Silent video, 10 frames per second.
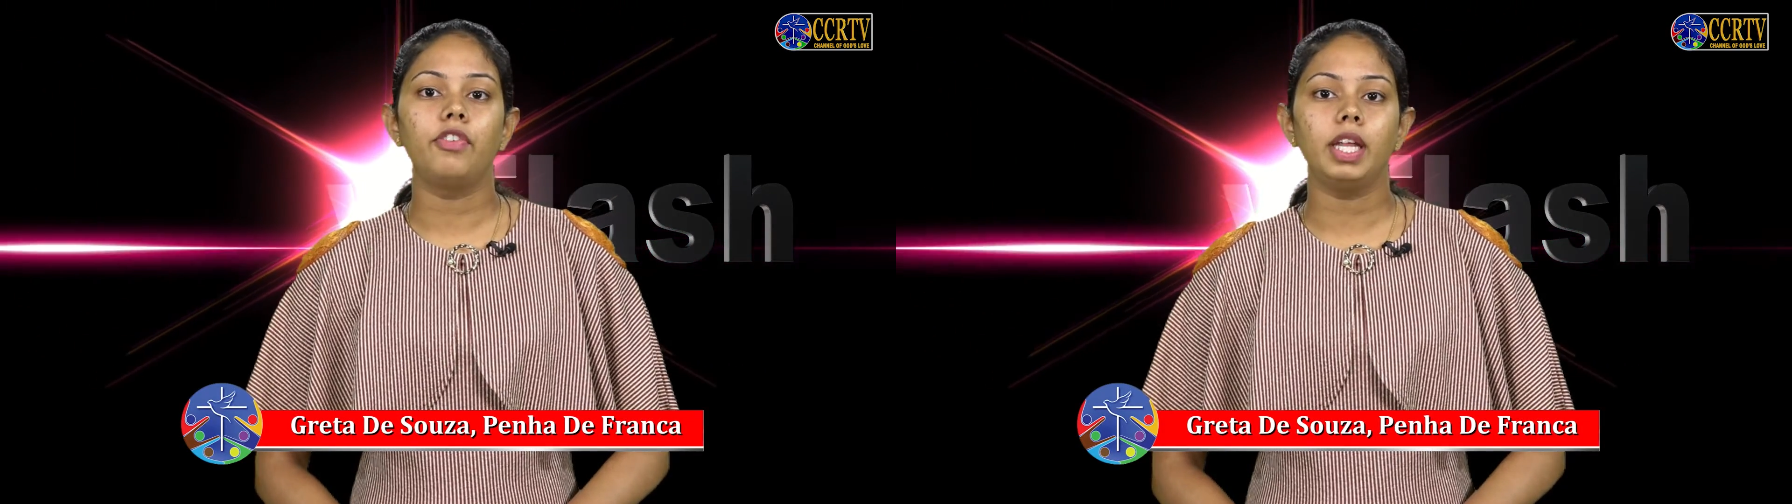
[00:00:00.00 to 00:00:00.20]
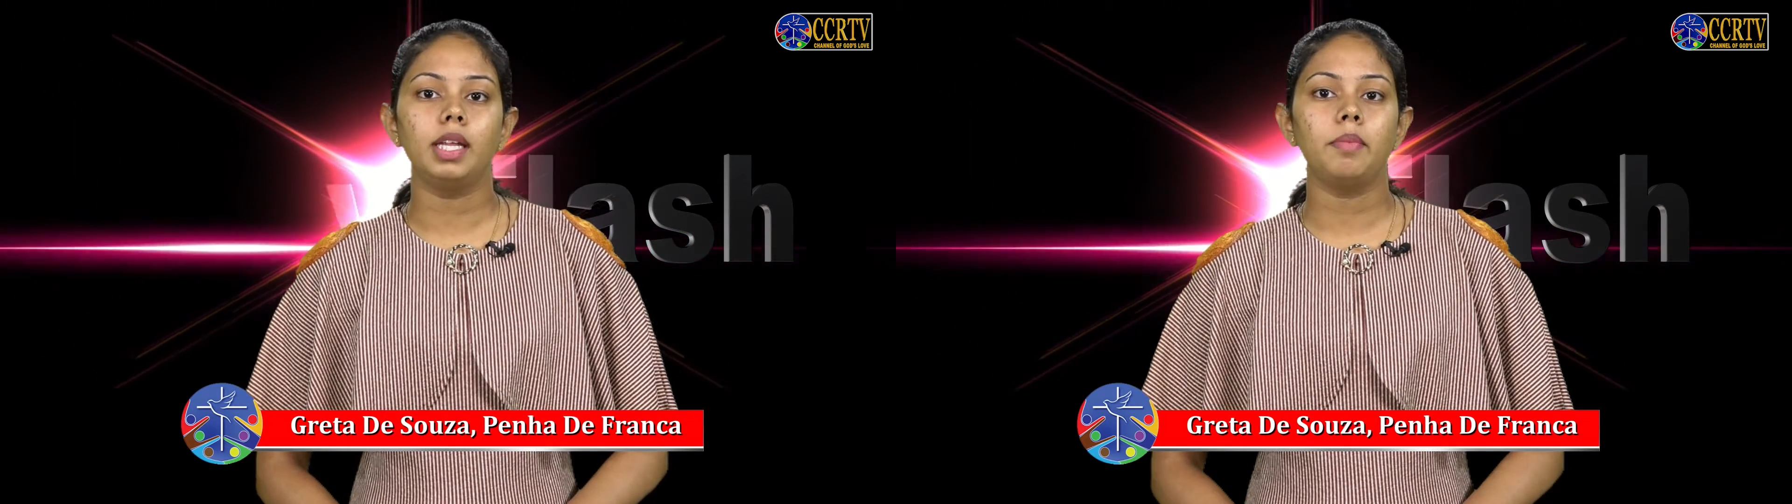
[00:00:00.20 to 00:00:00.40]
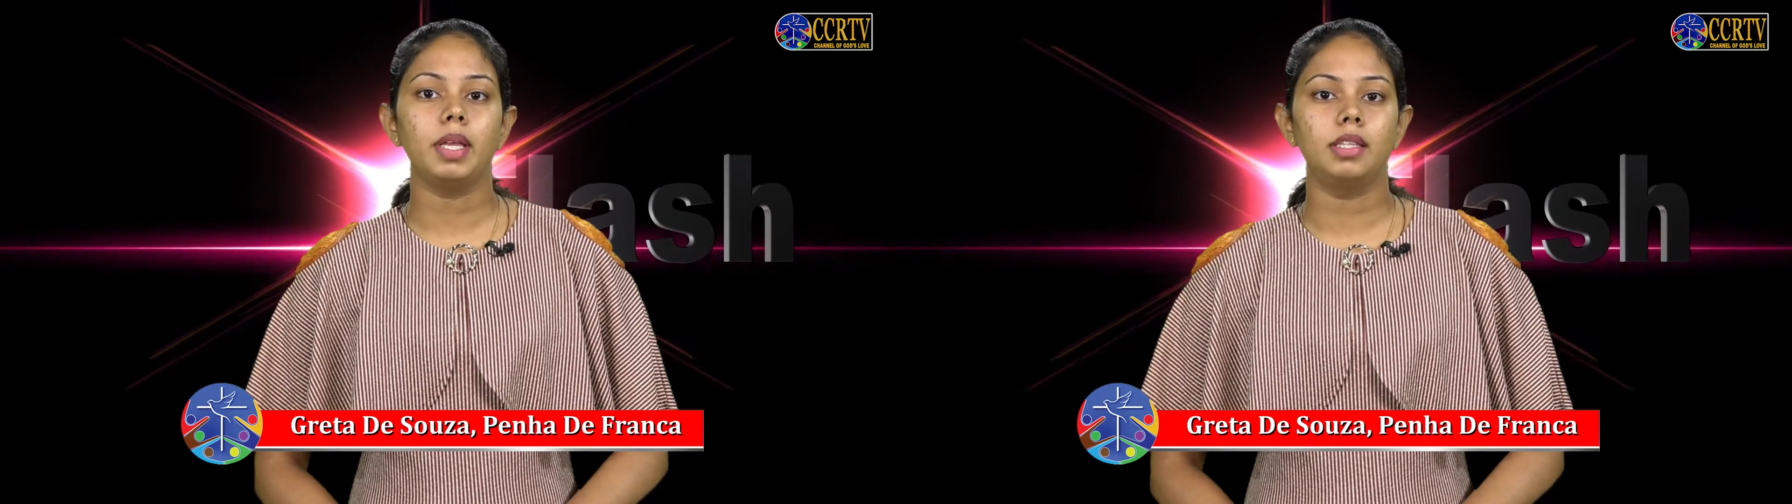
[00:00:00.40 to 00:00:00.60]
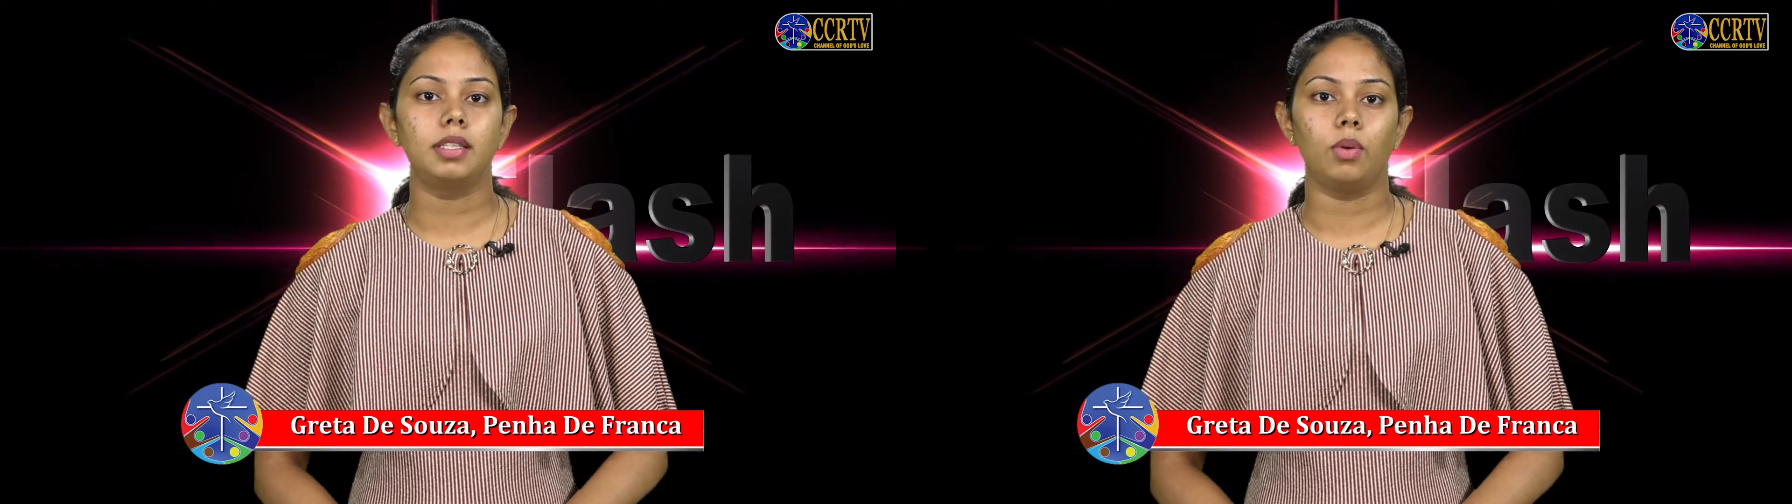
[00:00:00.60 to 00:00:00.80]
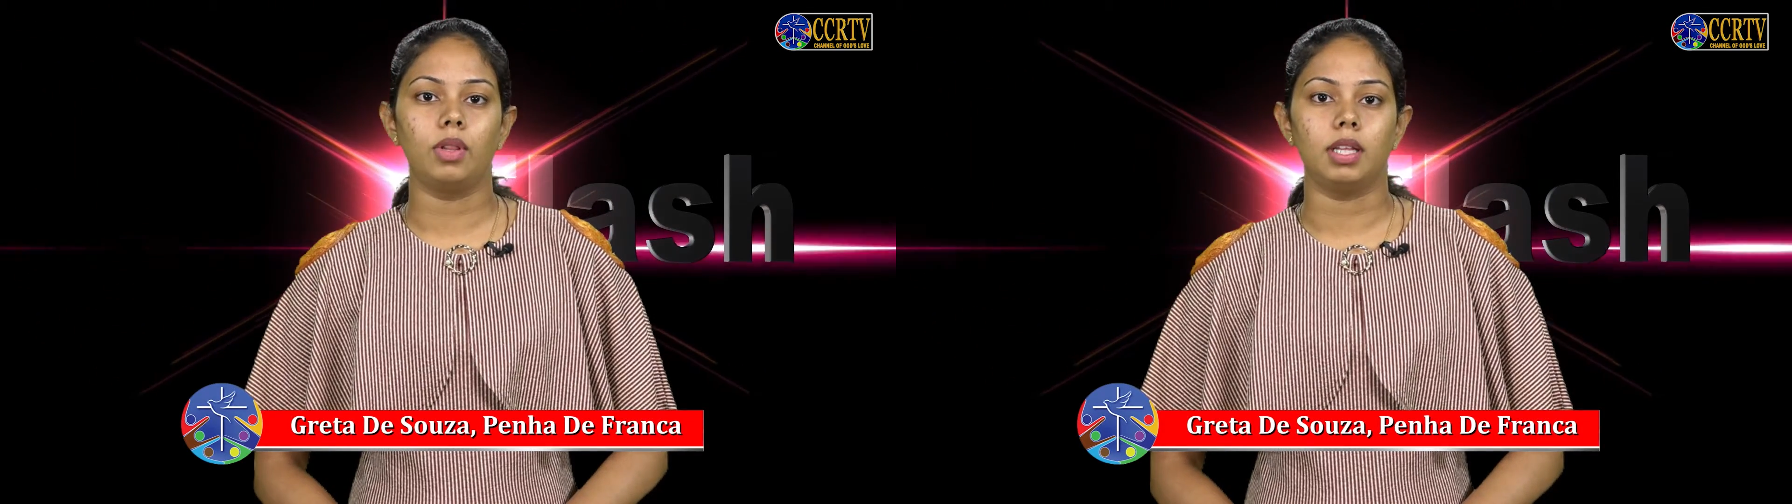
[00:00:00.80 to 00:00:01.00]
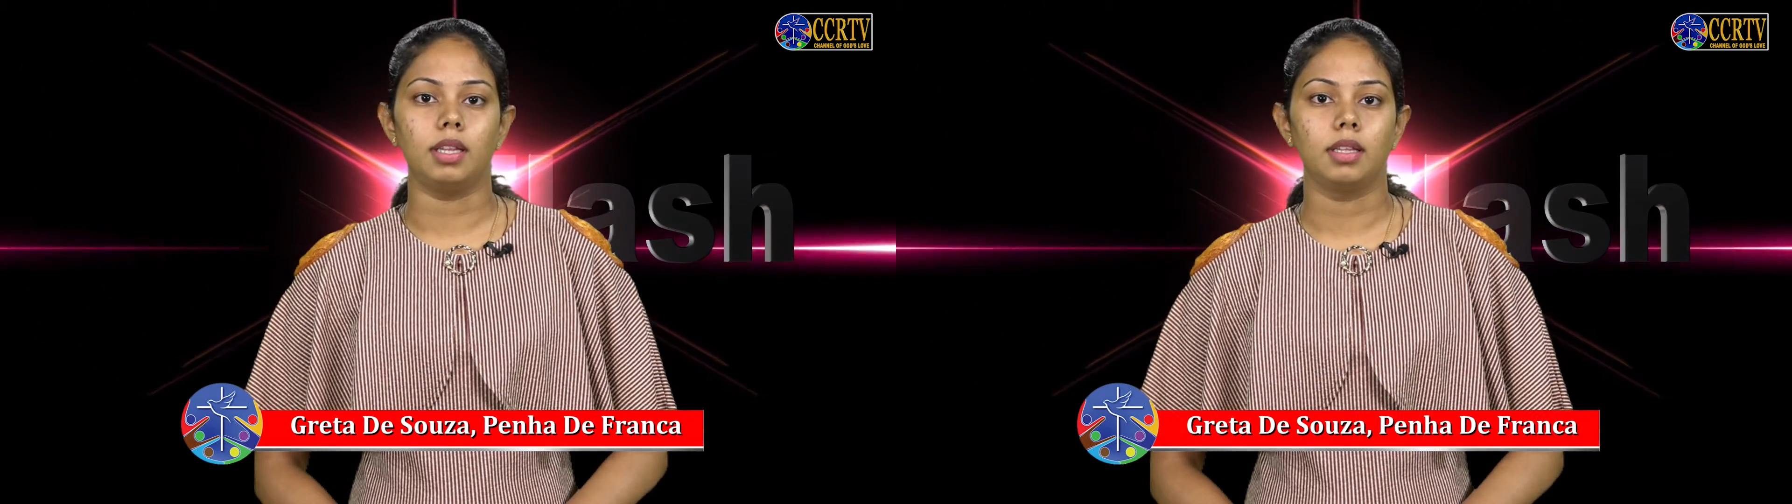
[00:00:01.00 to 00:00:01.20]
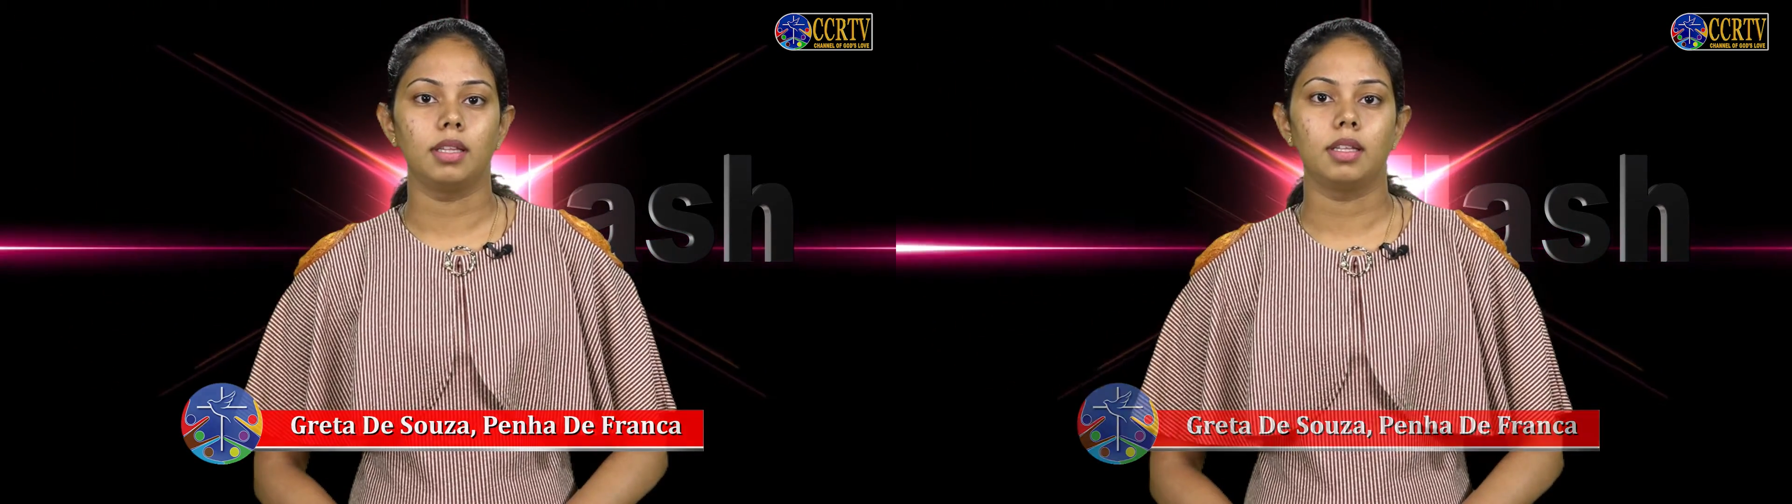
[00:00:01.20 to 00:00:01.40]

freedom is stolen.